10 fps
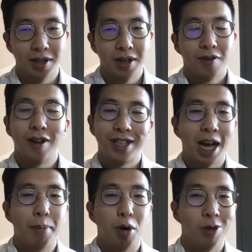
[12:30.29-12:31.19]
For
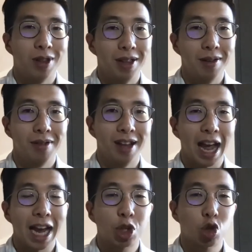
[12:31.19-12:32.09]
example, the
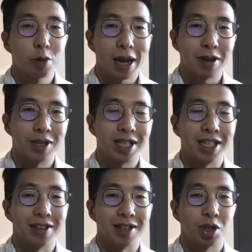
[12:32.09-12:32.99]
age group that you see
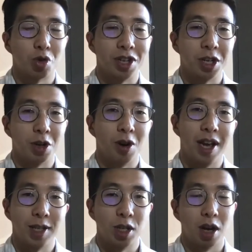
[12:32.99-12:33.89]
on the screen here
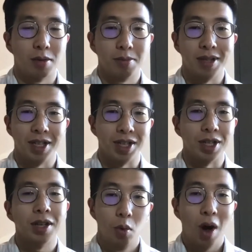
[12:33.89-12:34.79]
is not
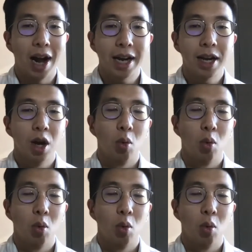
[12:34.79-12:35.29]
MECE. Why?